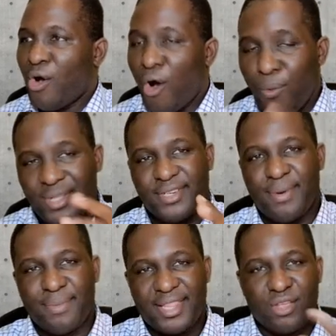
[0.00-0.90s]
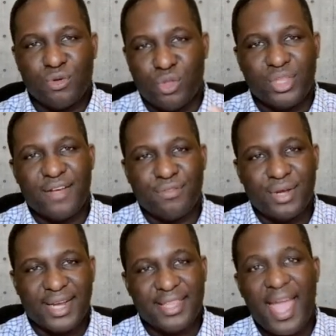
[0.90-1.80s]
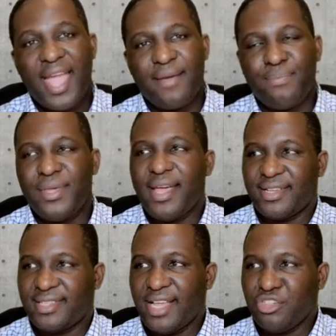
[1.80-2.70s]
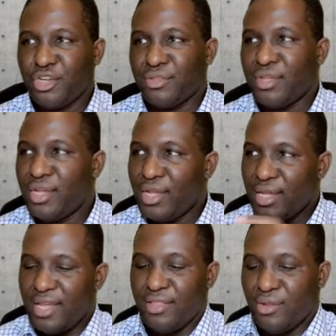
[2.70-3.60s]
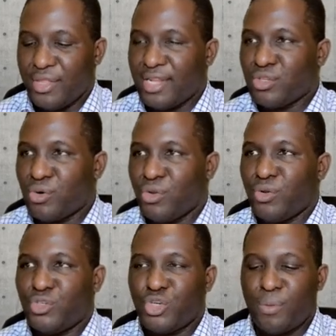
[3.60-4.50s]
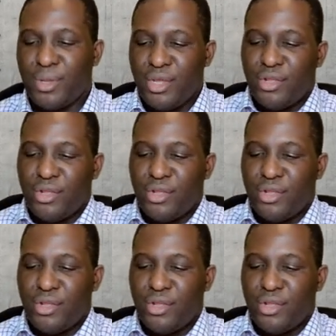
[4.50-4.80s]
Always remember that you don't have to add the IMP extension in order to run your job.